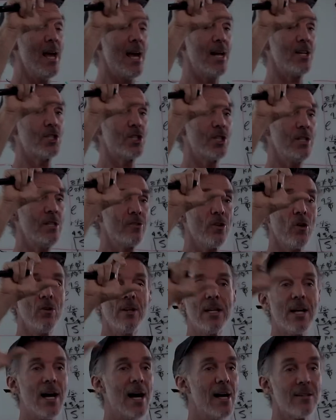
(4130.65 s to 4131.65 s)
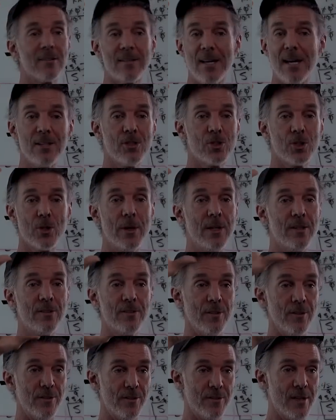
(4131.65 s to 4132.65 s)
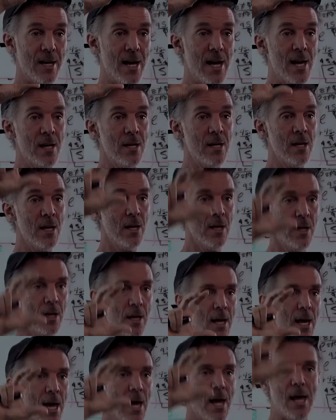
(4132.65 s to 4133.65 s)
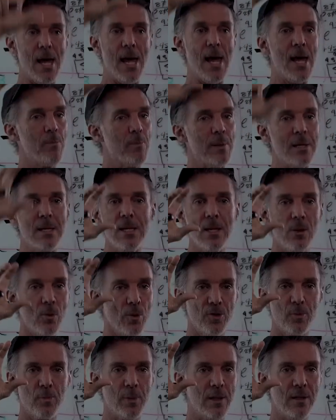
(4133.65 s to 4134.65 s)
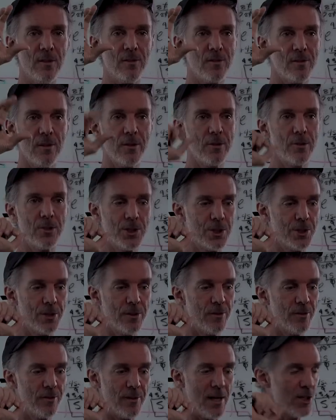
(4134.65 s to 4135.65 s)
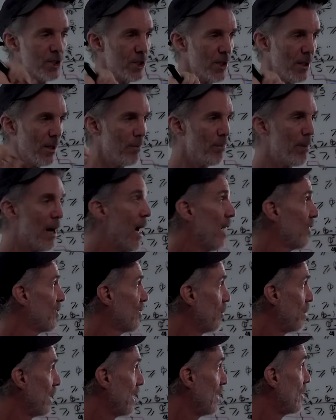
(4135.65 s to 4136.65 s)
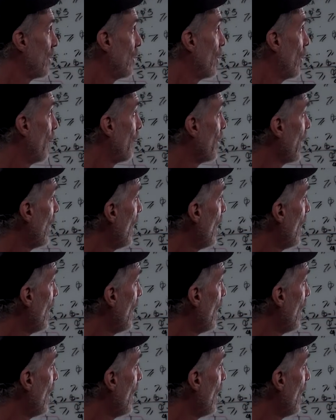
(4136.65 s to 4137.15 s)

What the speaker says: And she's only got 10 choices, 10 AB equals P solutions that she can possibly do.